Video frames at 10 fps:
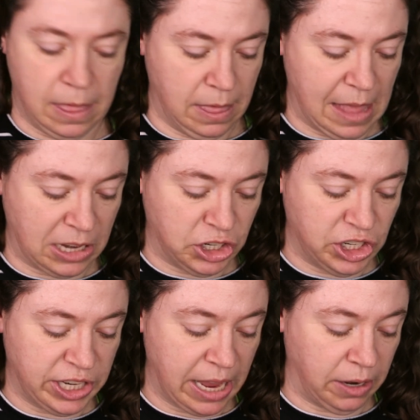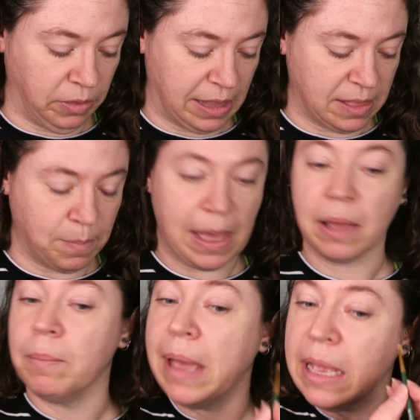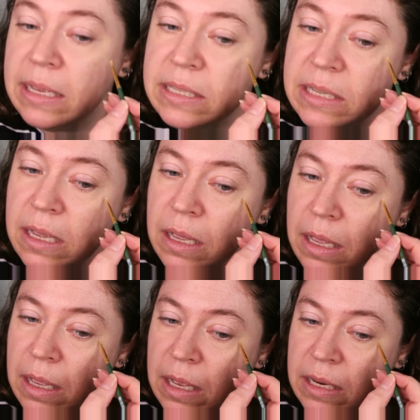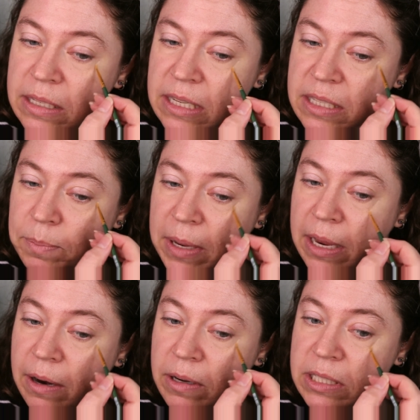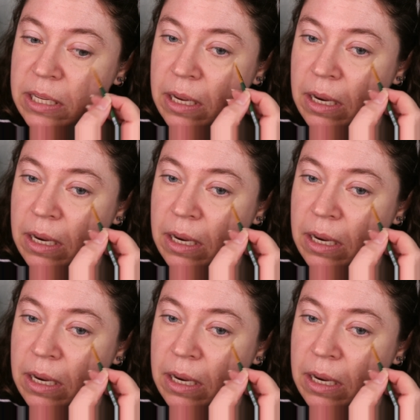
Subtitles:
that shadow that the bag makes disappears.